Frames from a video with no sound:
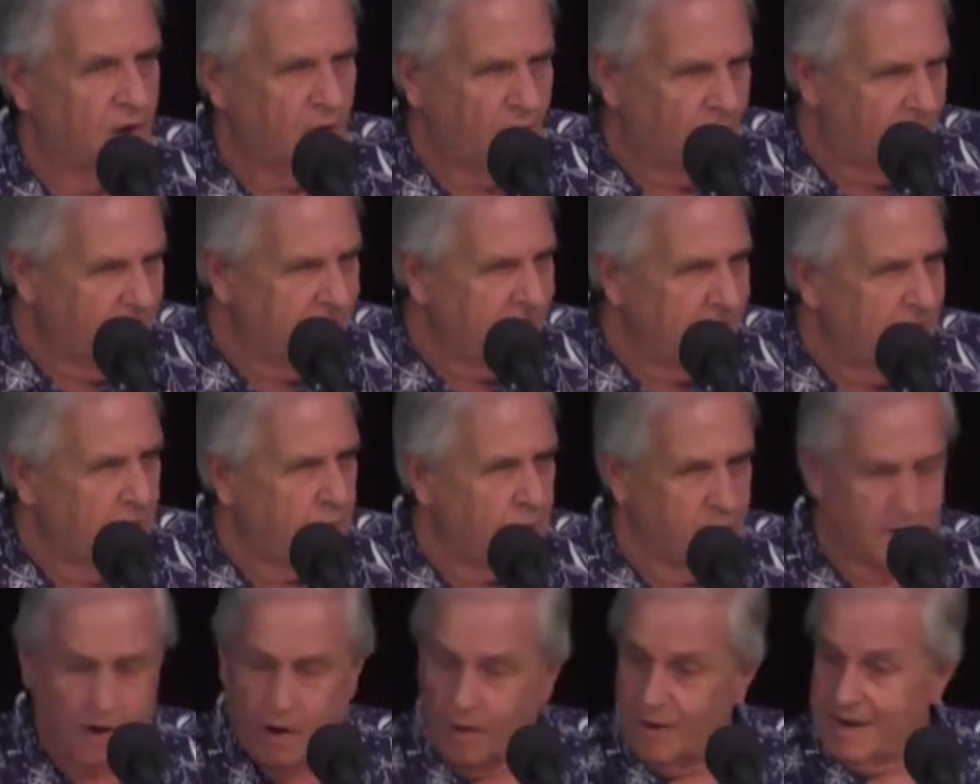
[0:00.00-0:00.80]
I know
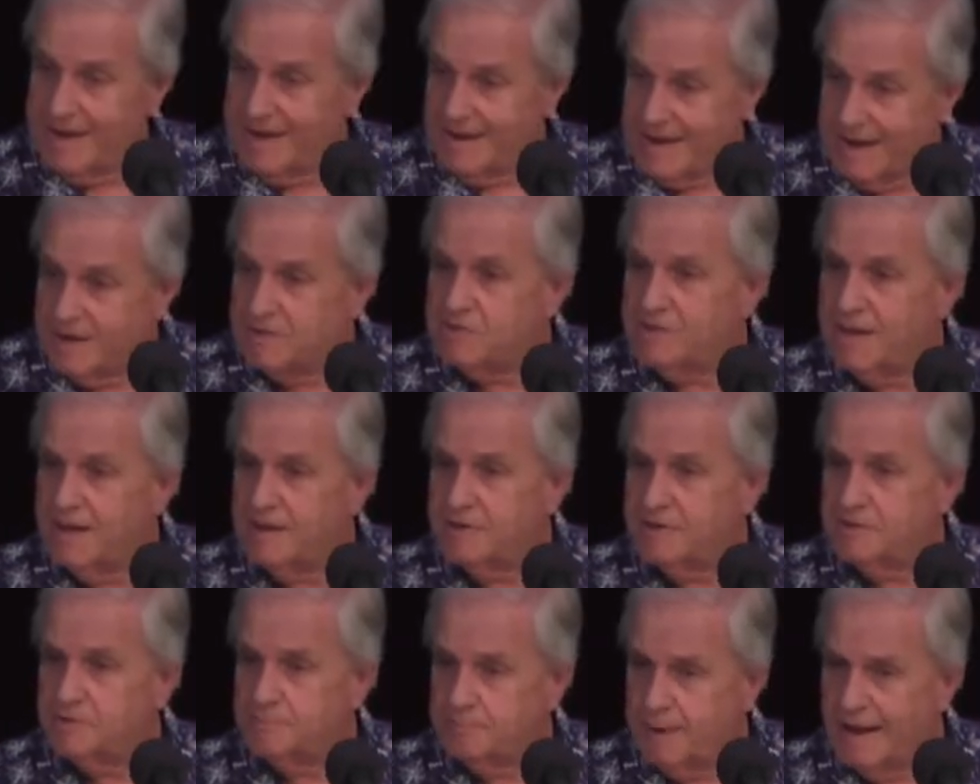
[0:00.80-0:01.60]
it. I can actually
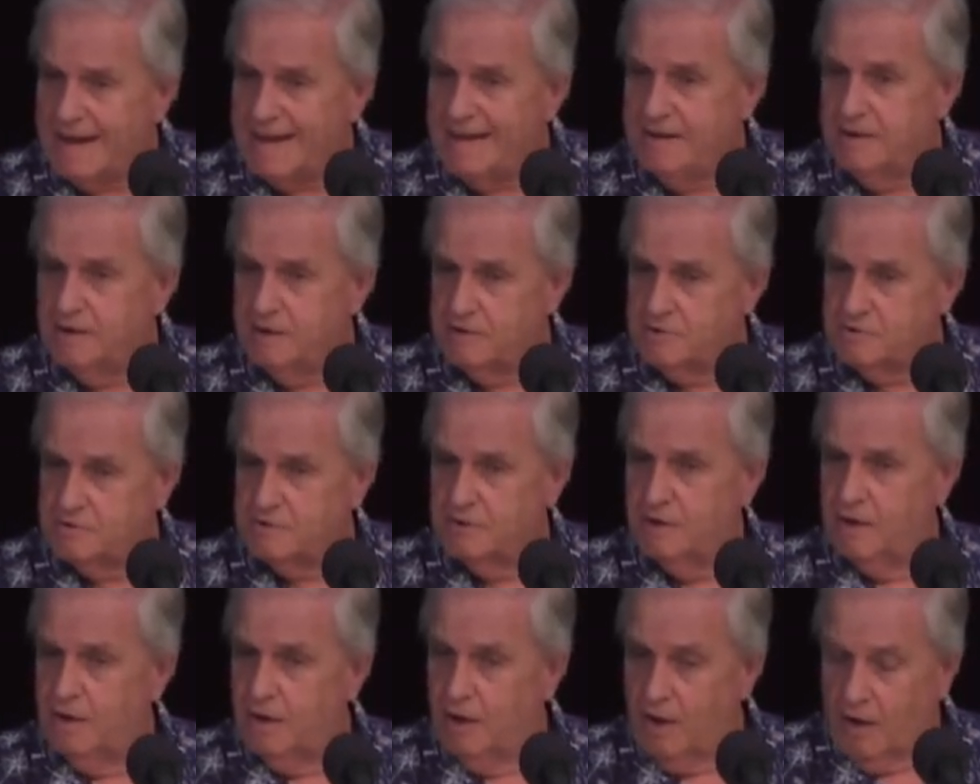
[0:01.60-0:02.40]
explain this.
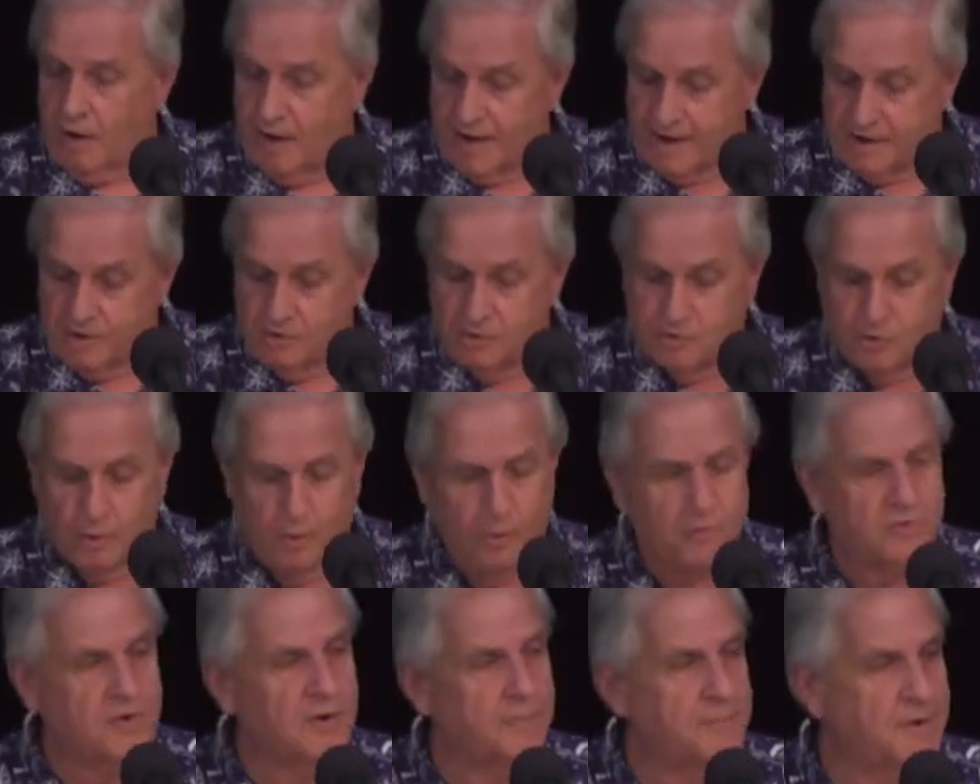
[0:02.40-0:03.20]
I can
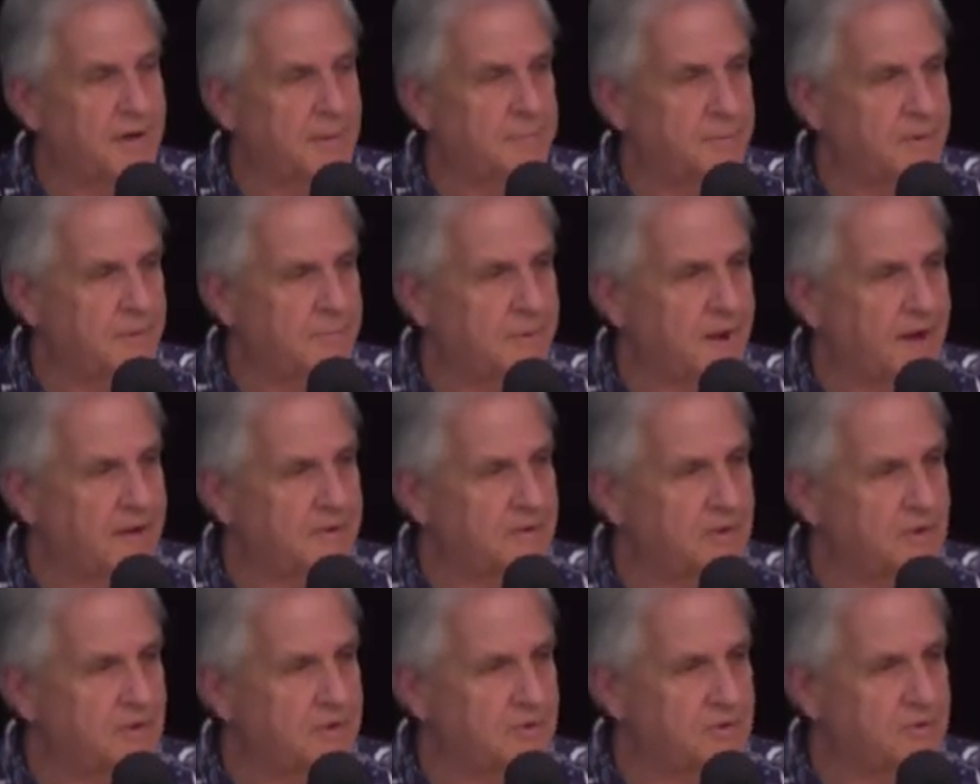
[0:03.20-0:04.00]
talk to people about
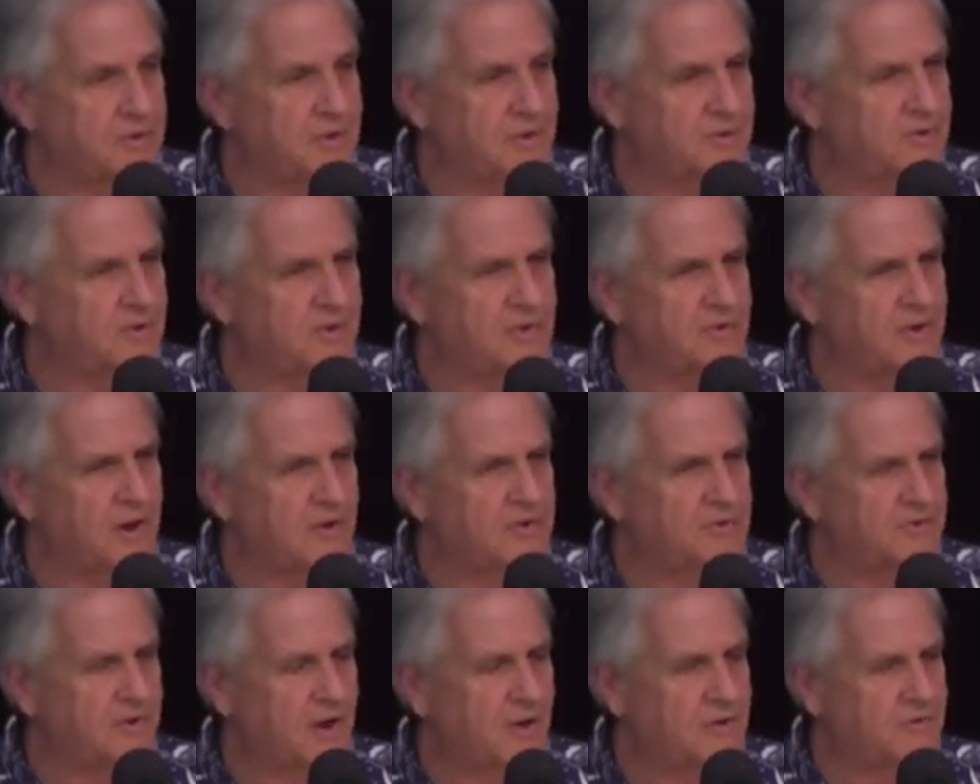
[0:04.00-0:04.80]
this. This is so,
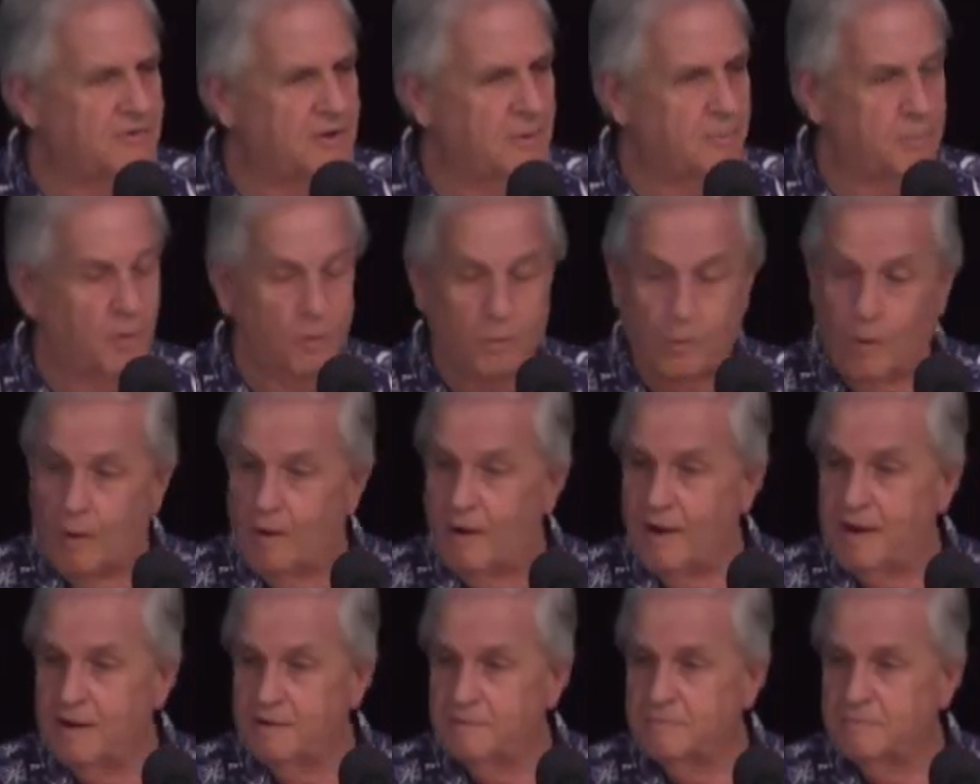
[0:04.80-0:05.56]
so simple. Why?